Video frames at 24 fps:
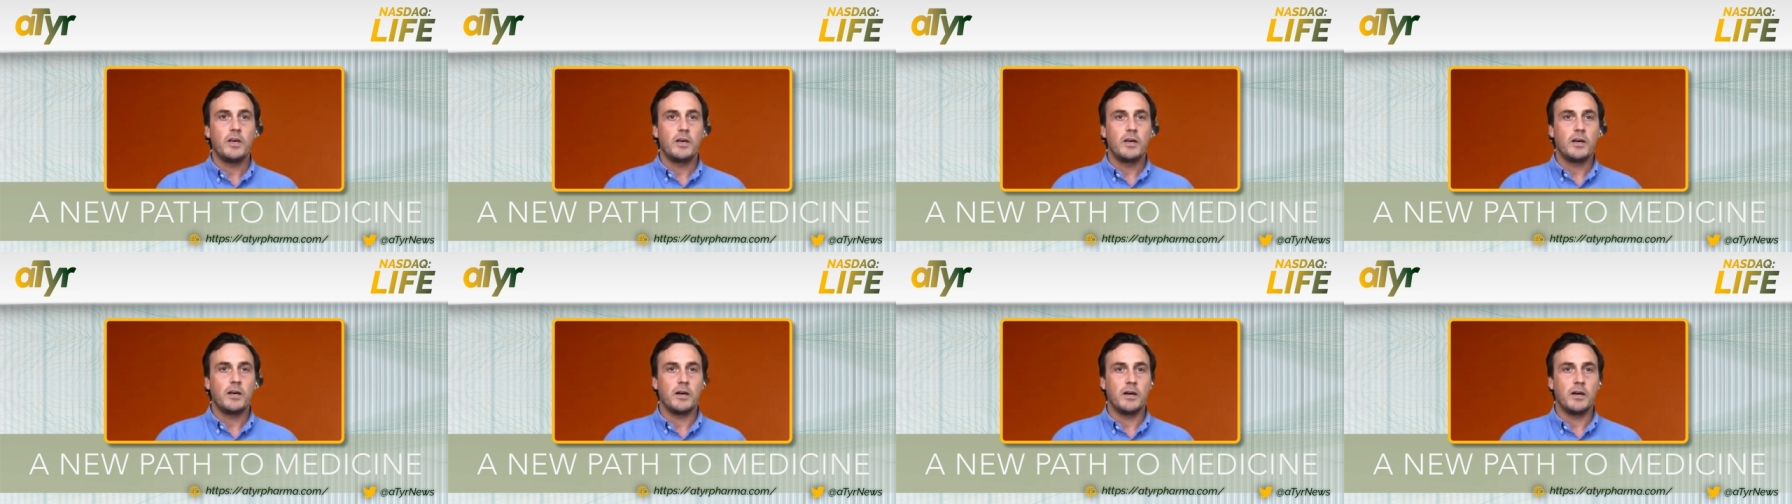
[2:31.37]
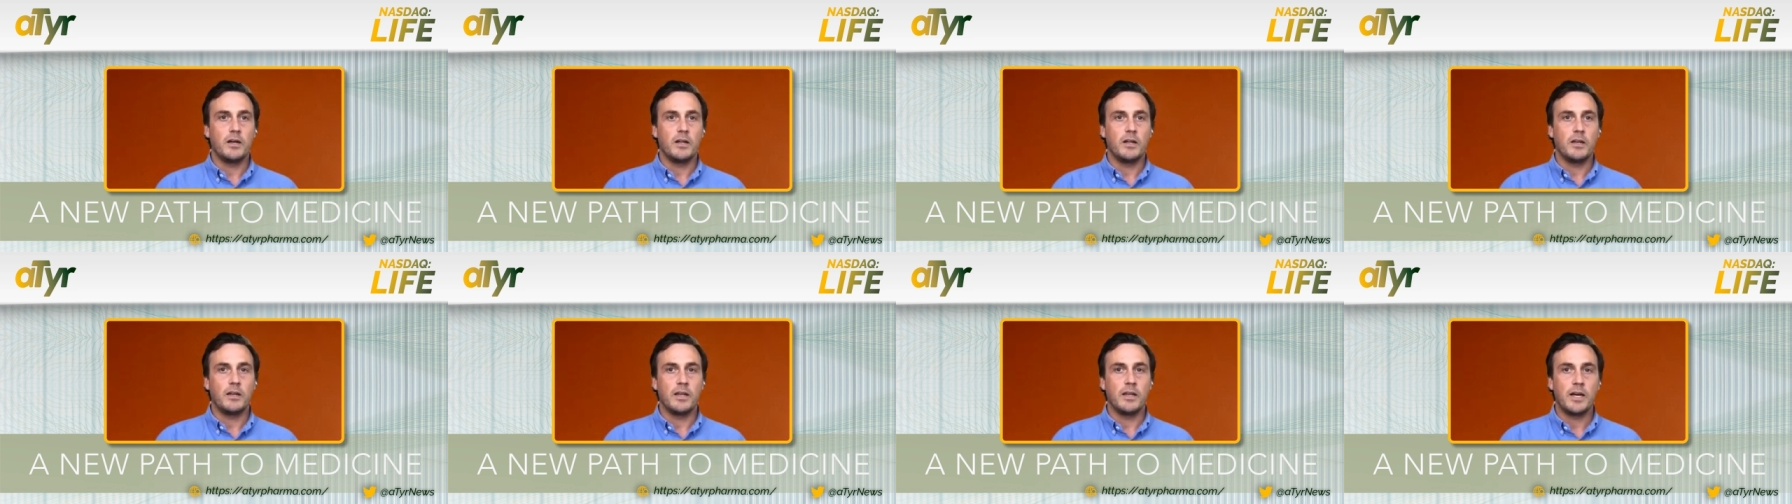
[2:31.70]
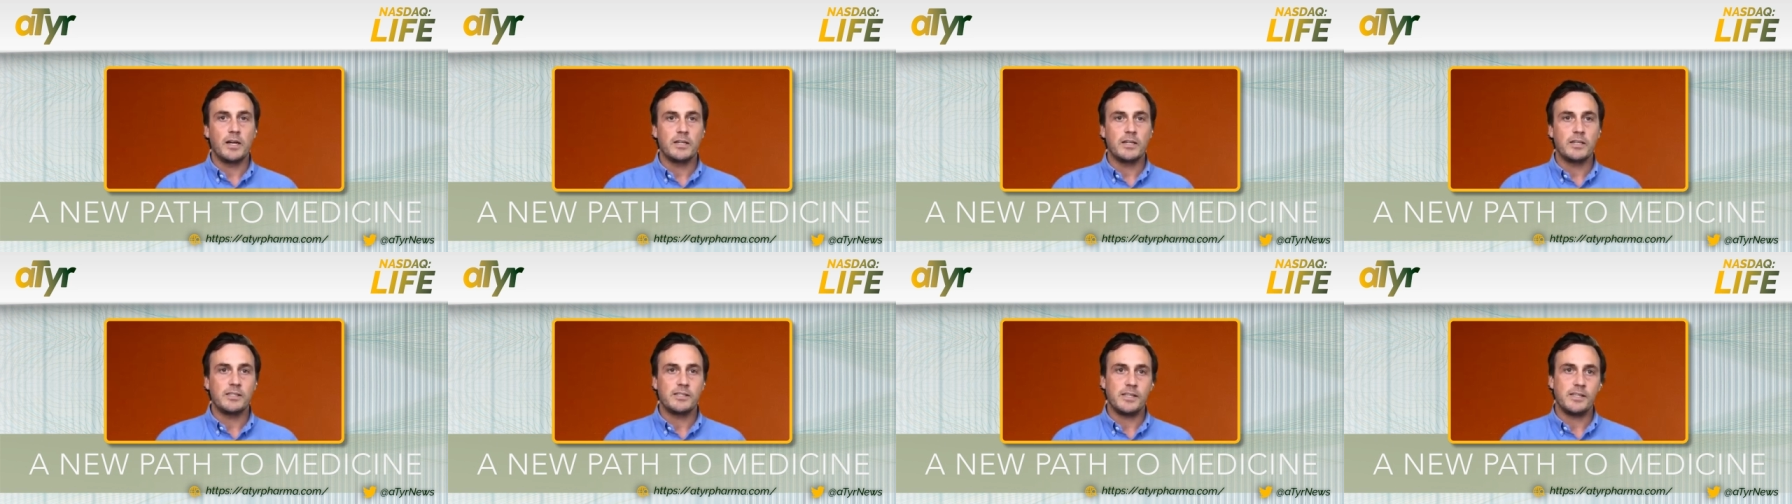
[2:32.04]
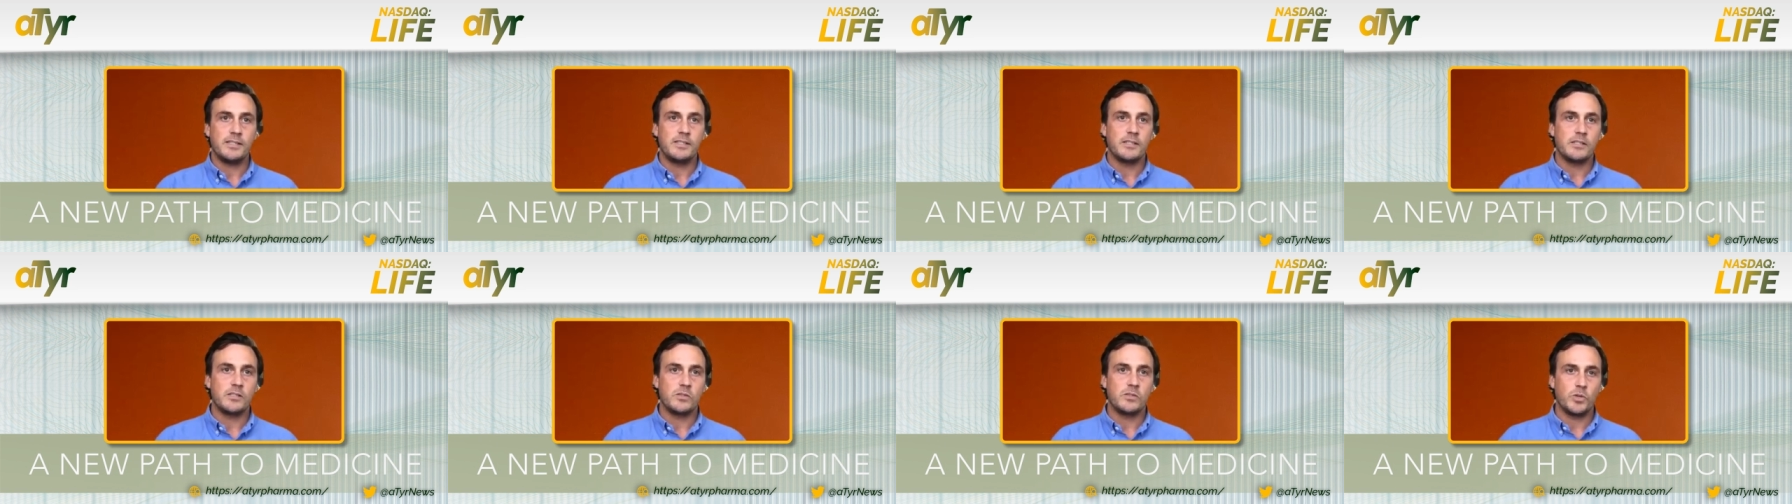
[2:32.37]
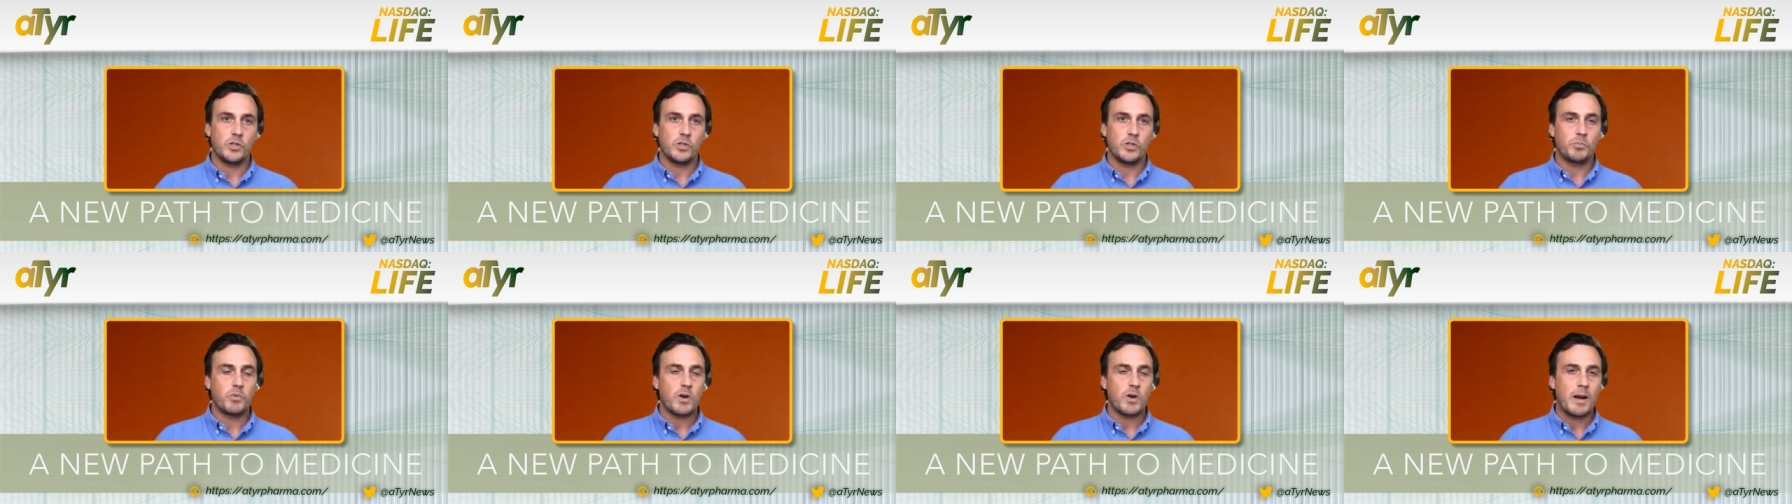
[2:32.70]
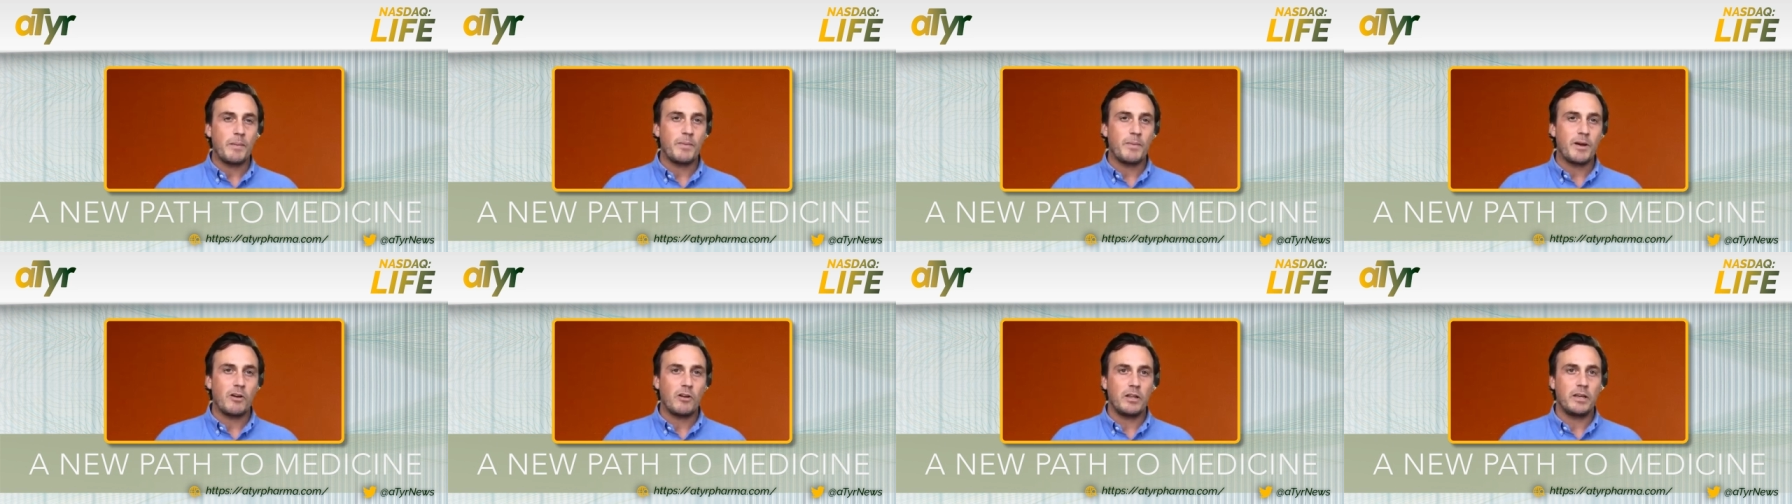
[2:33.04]
uh, lung diseases which
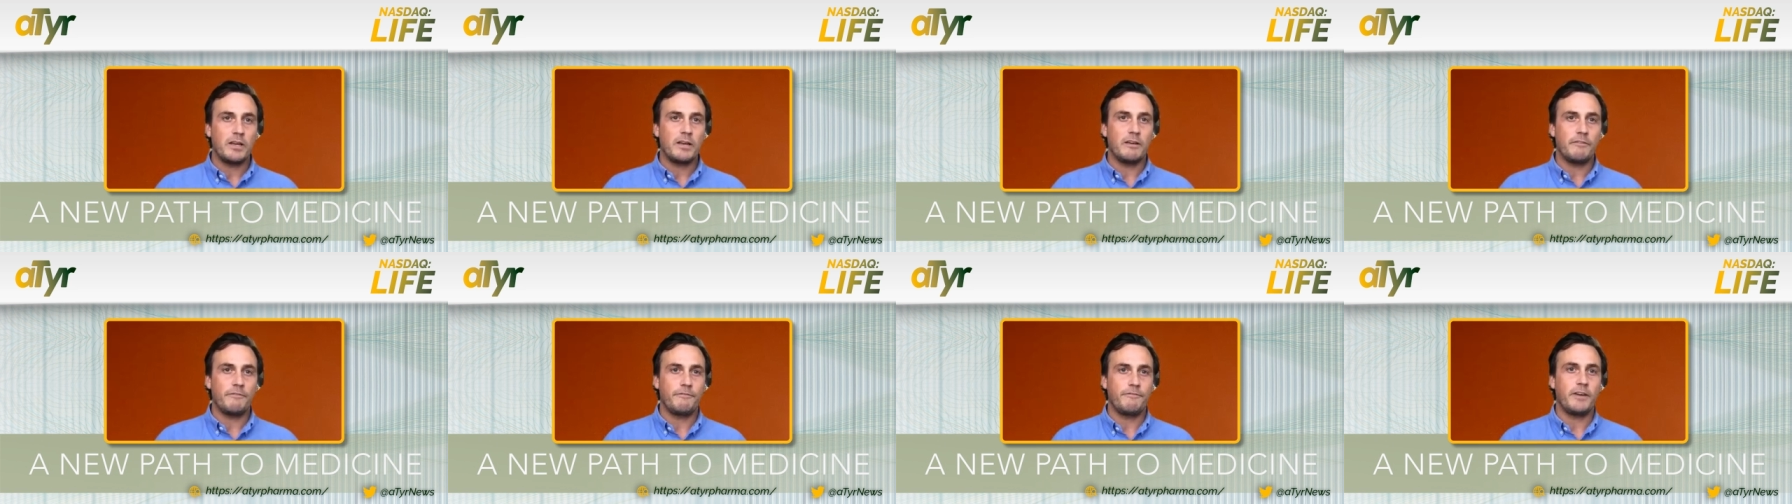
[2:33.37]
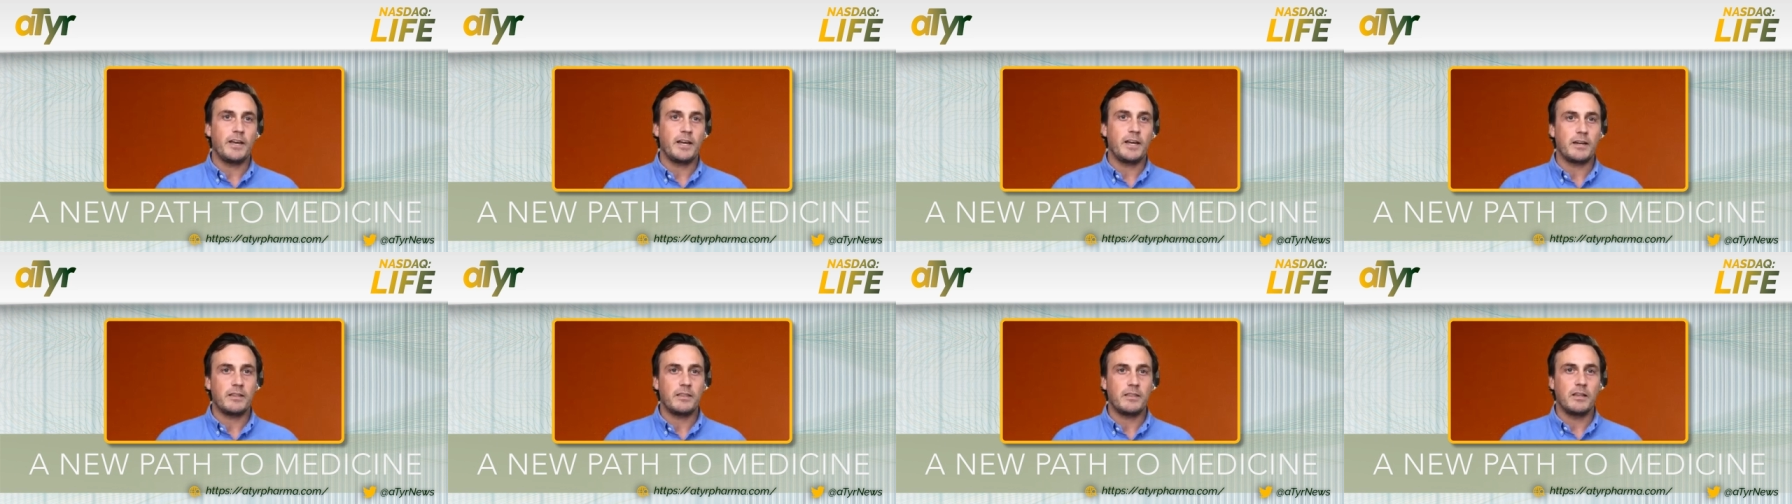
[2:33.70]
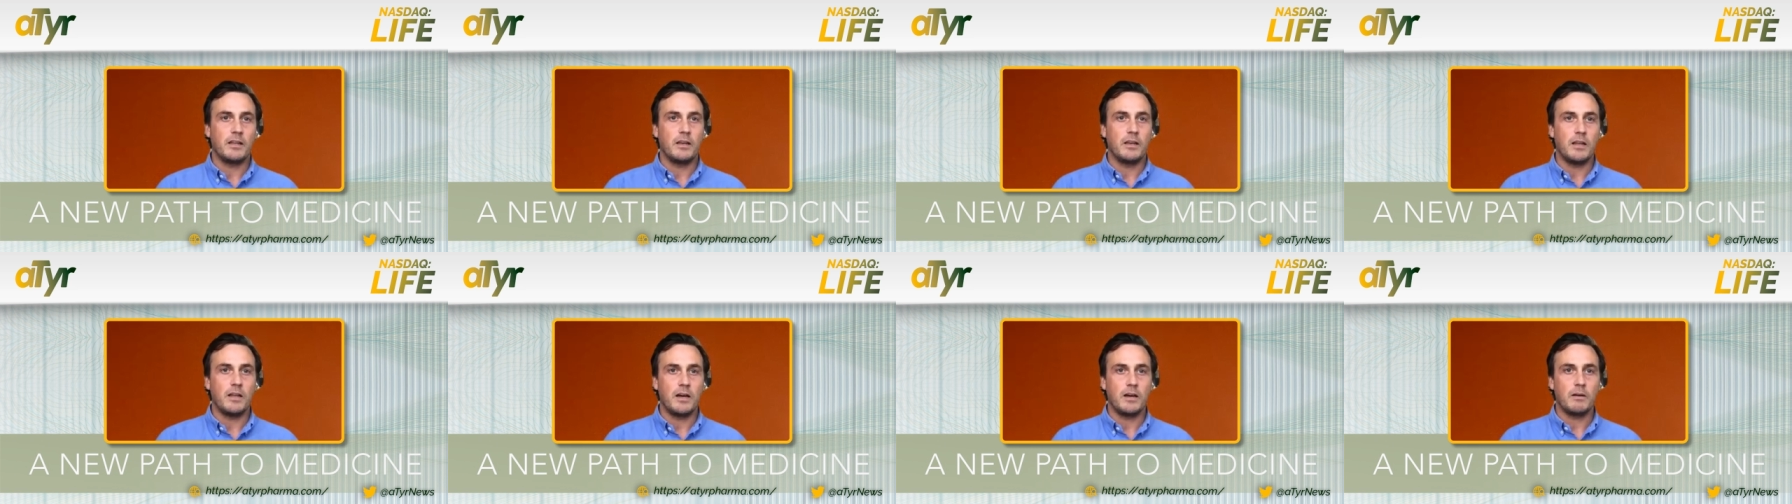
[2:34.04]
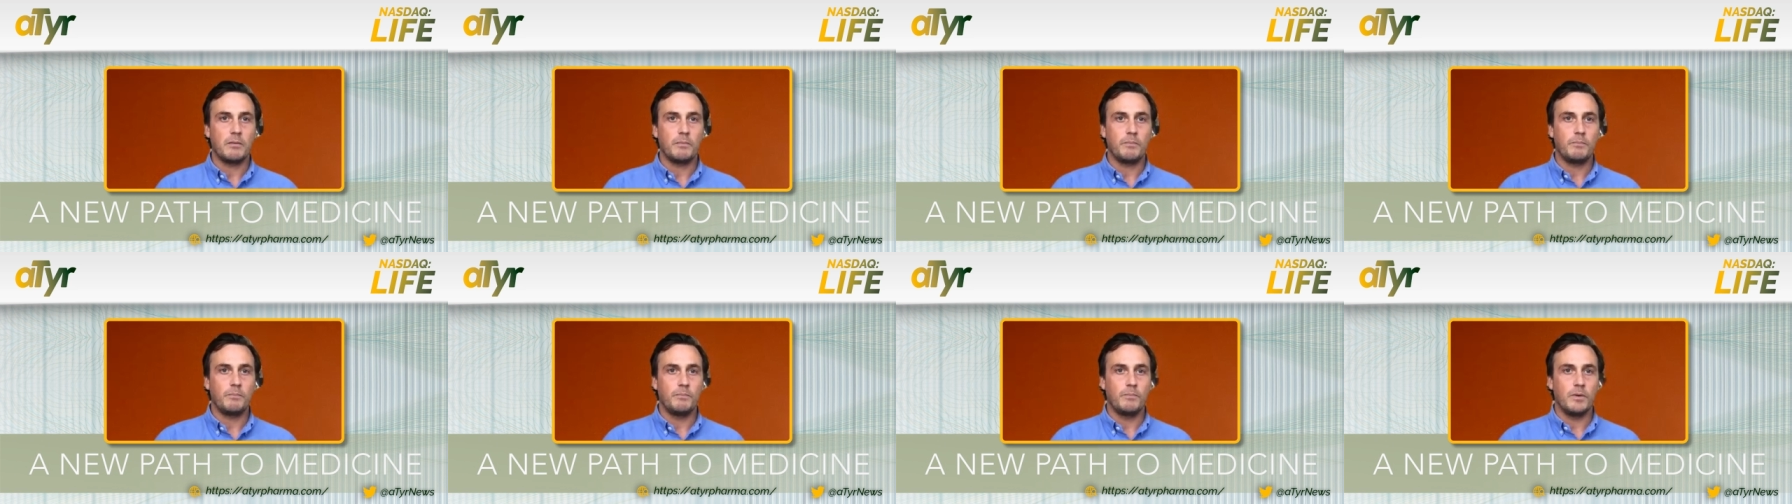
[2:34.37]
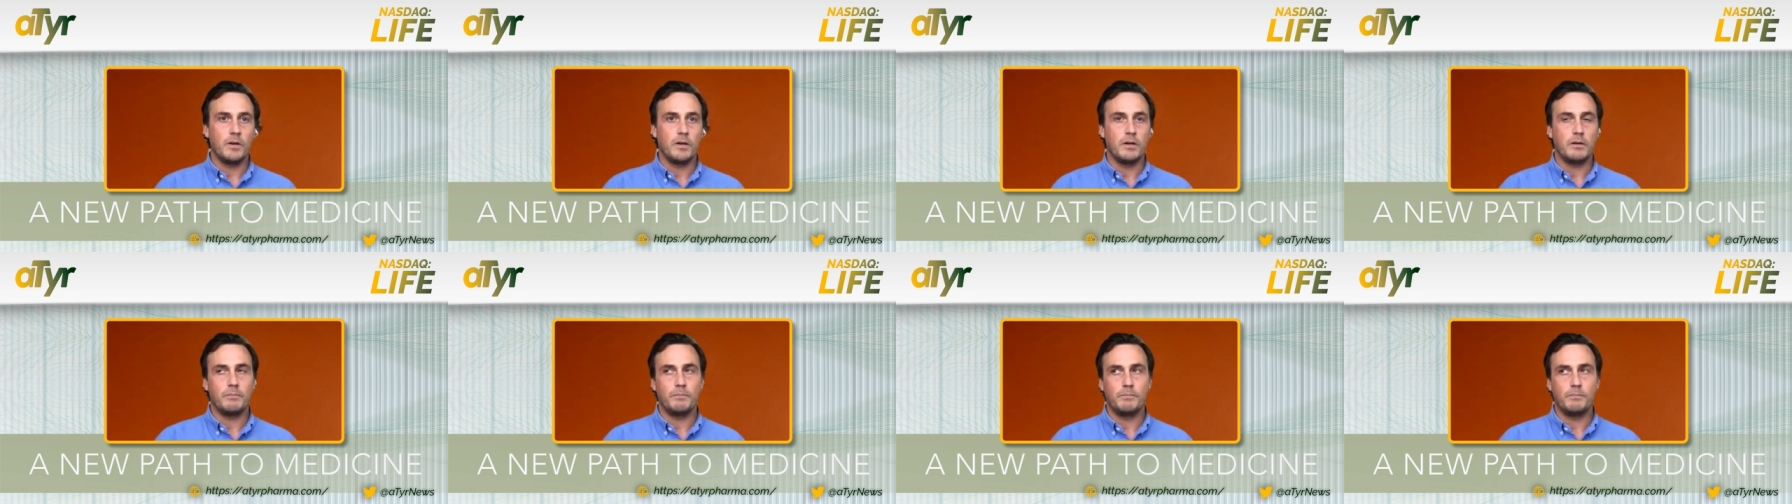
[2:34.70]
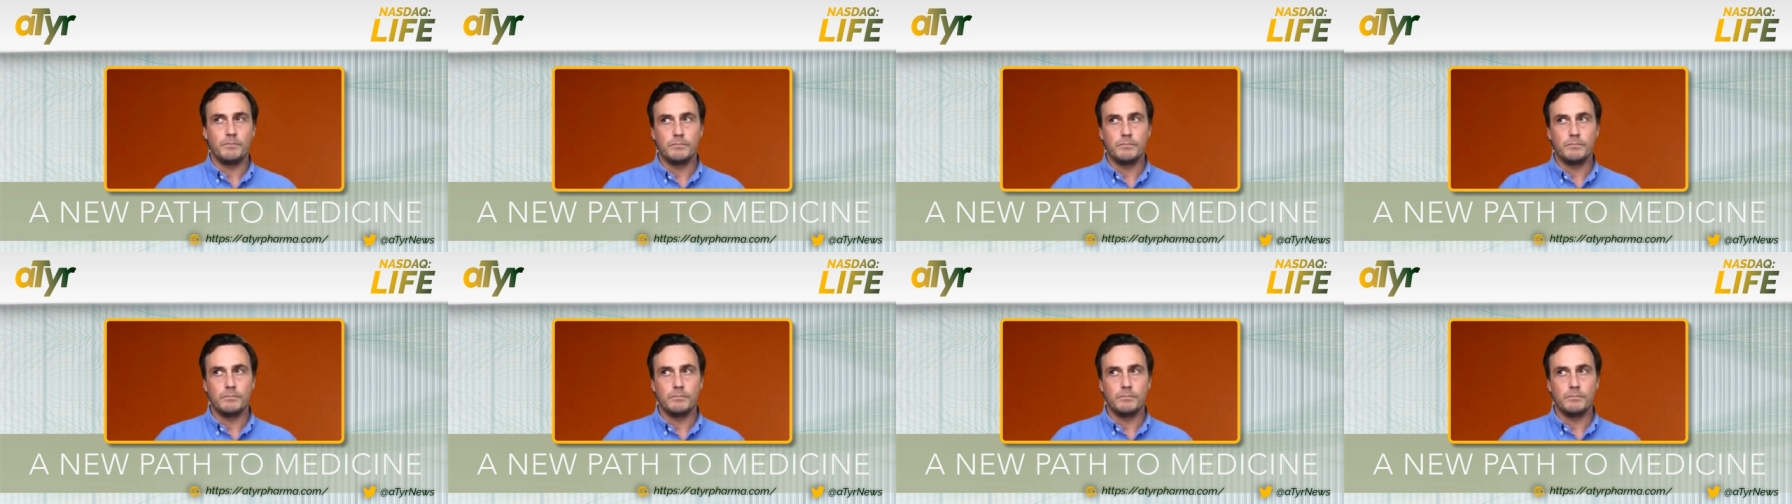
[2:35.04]
primarily affect the lung uh,